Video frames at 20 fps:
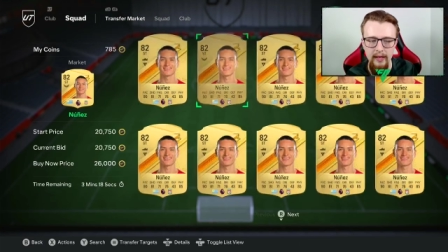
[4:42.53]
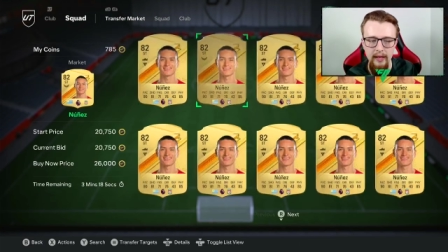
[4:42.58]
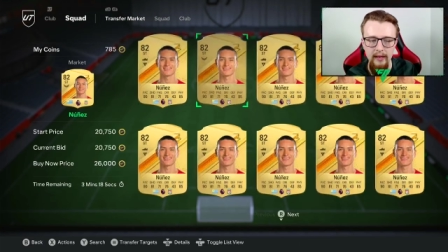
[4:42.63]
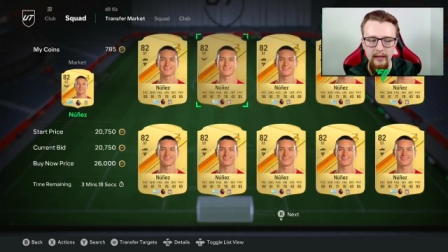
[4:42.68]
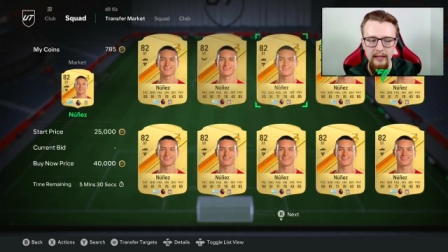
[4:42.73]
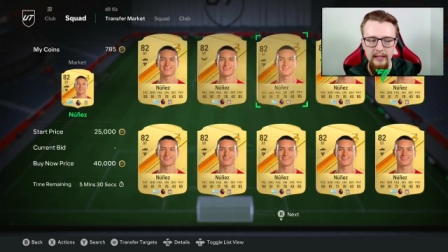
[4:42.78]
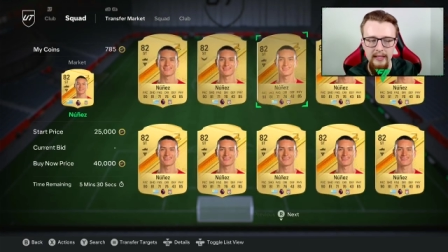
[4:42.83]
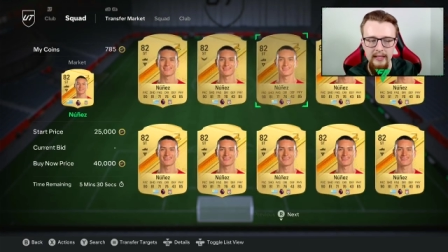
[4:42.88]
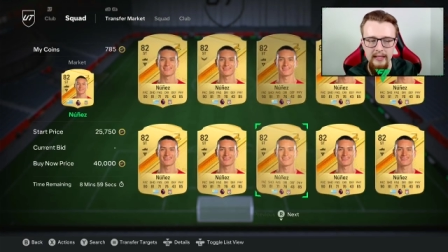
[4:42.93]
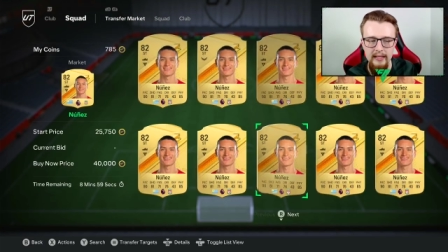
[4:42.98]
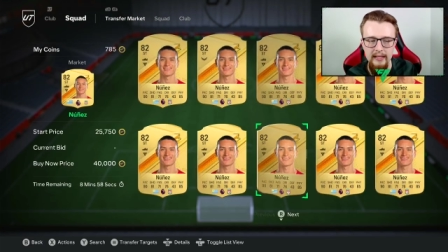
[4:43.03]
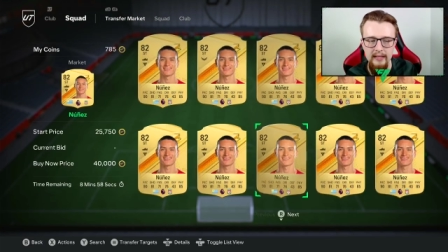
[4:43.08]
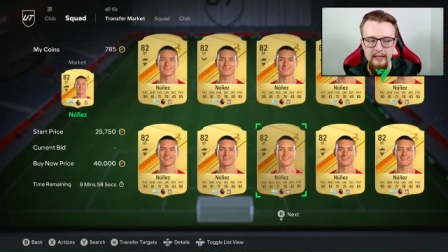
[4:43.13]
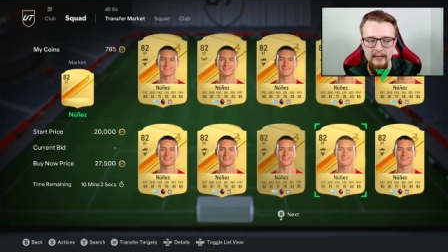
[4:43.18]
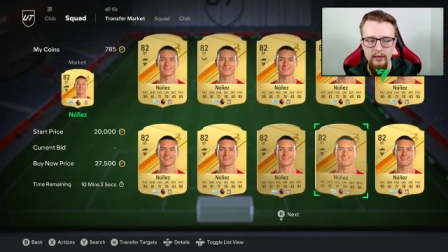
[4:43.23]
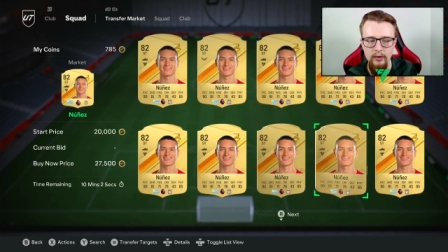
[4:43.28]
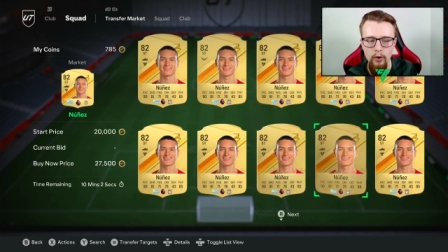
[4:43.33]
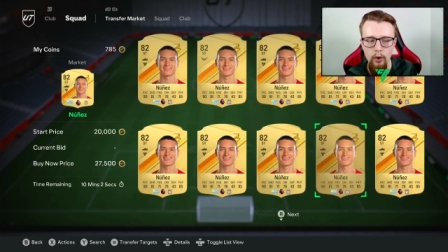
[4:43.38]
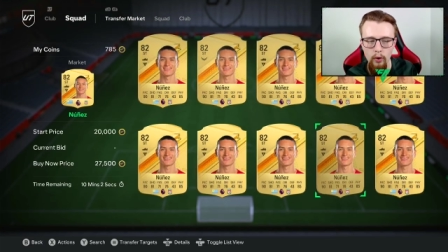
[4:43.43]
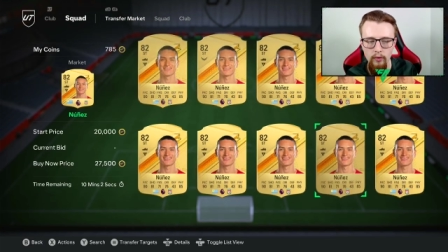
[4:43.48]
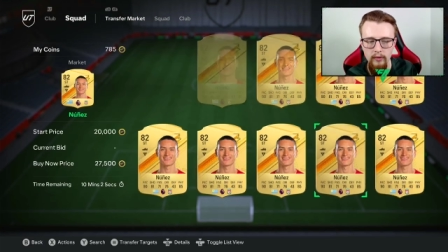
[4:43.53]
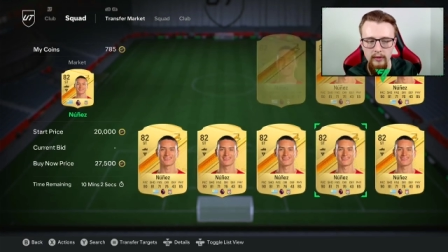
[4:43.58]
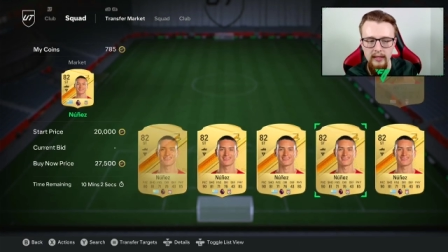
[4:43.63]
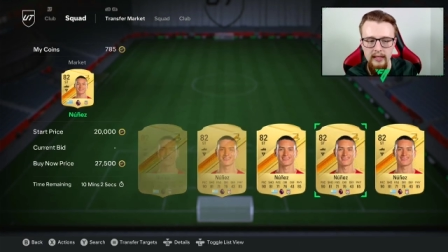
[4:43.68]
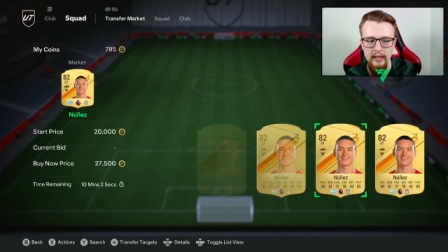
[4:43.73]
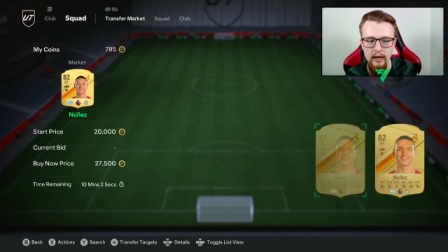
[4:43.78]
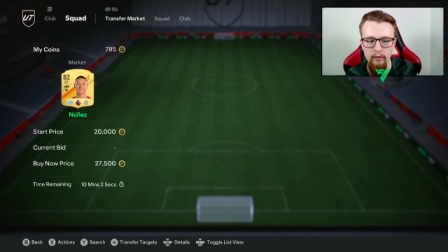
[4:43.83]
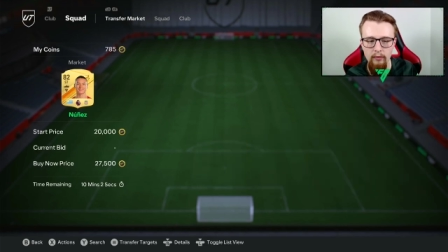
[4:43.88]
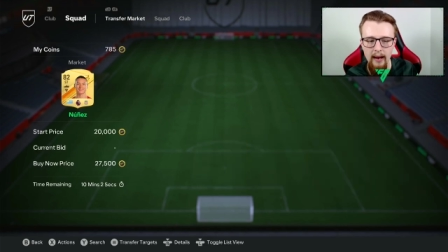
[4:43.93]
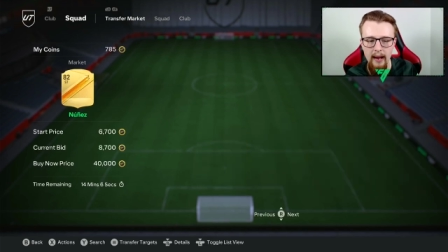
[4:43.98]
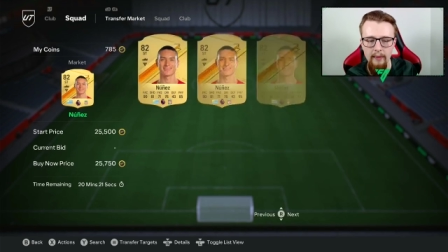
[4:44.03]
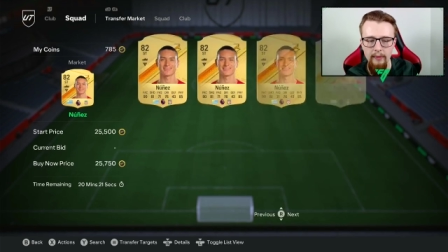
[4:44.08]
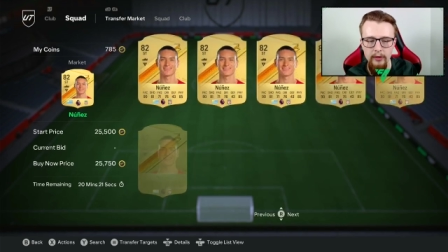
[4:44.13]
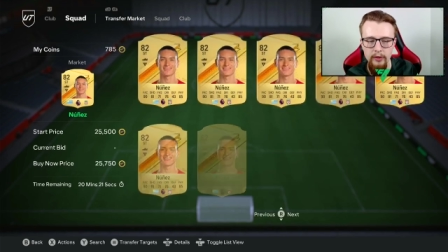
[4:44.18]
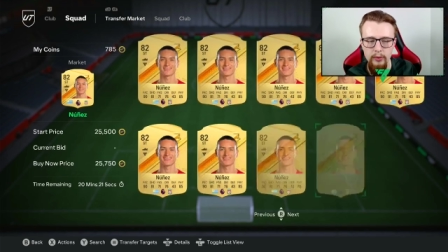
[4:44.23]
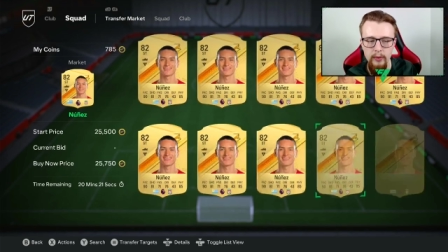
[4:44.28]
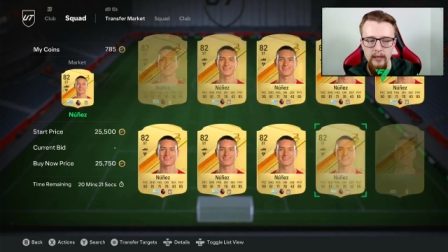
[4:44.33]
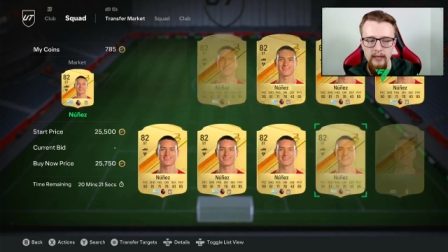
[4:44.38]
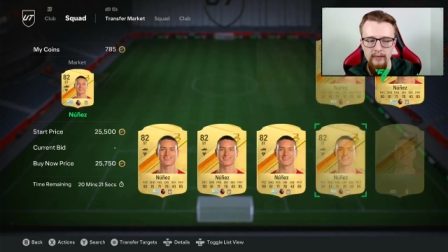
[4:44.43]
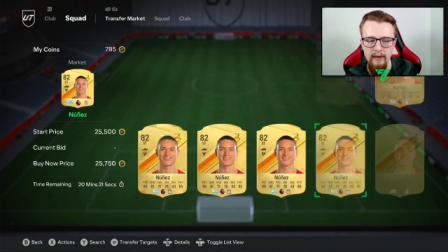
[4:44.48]
He's currently around the
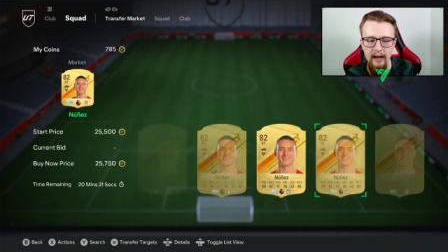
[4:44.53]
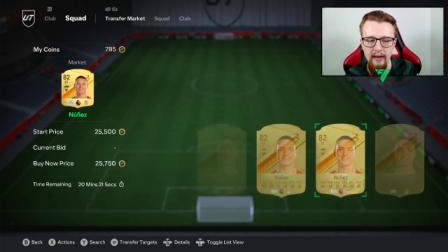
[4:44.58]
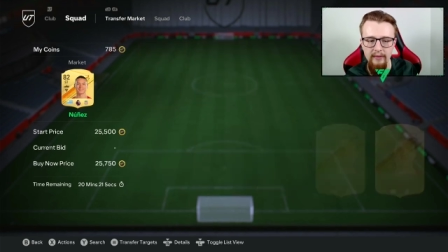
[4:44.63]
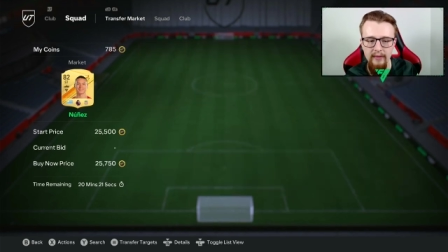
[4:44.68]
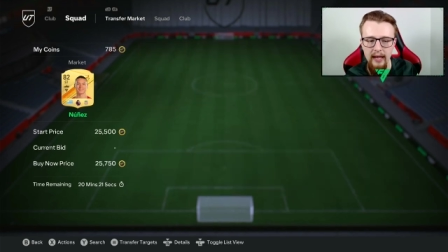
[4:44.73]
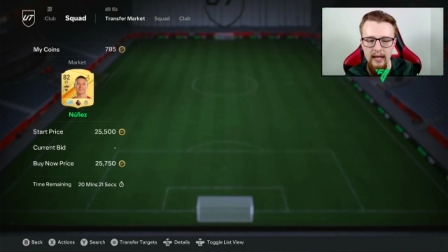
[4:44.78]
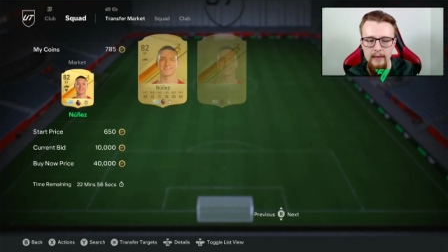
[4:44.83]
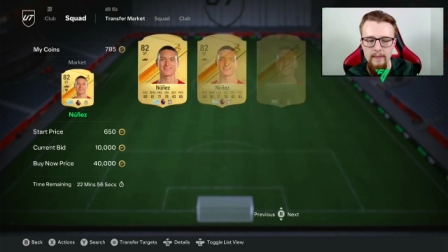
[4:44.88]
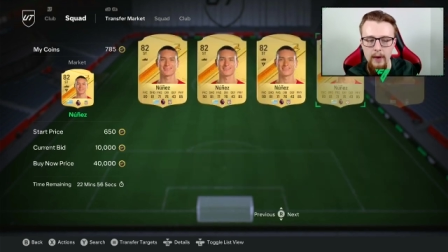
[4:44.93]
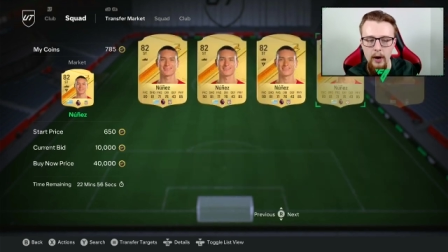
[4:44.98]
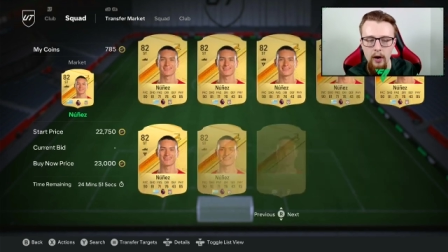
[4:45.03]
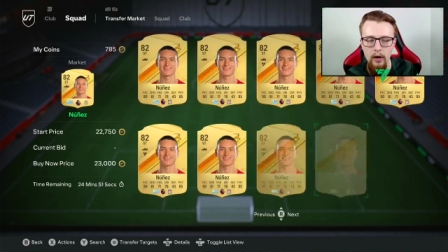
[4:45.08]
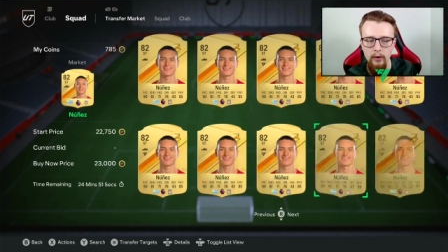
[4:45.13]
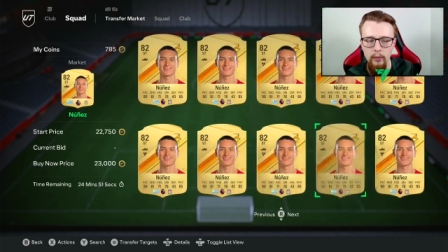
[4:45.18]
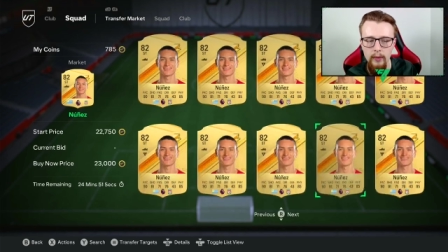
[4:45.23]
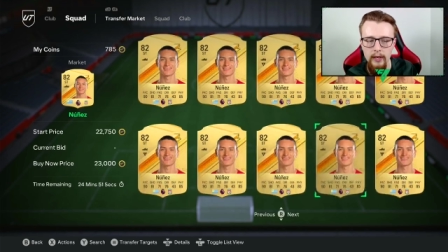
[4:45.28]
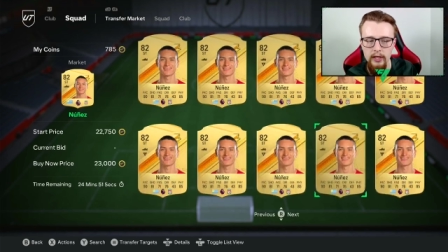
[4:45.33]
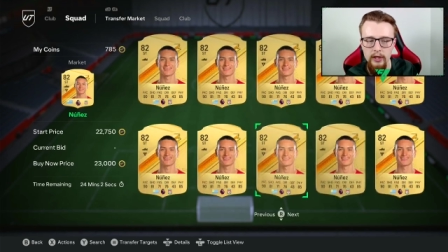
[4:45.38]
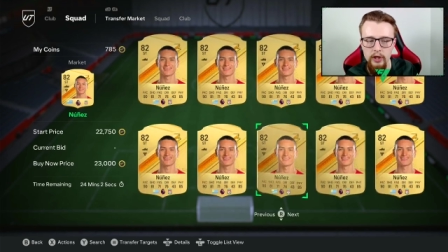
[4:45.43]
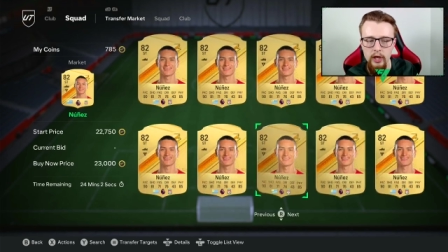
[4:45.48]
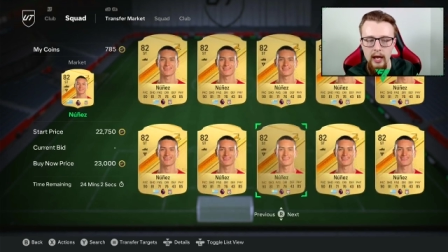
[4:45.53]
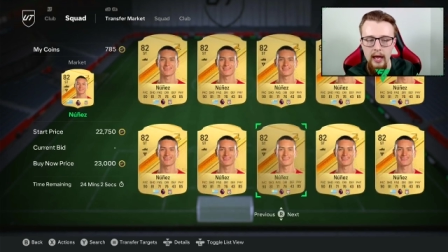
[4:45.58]
25k mark, which